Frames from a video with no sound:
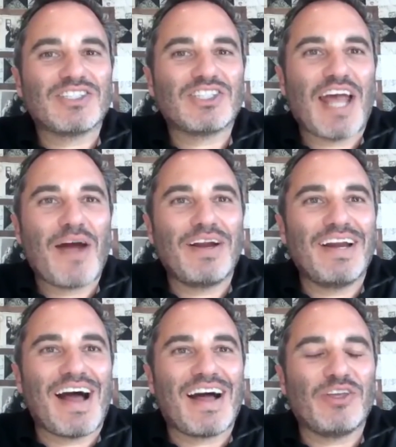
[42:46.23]
Sharon,
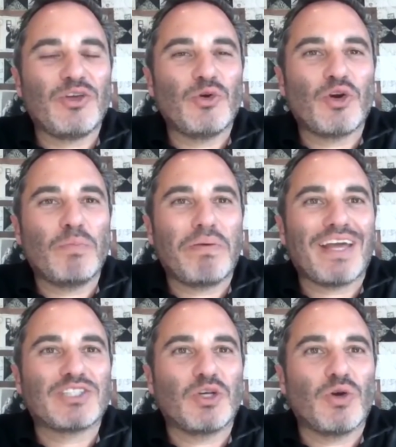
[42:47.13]
you could
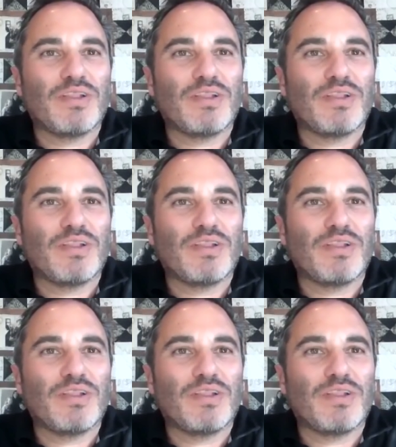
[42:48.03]
pick two.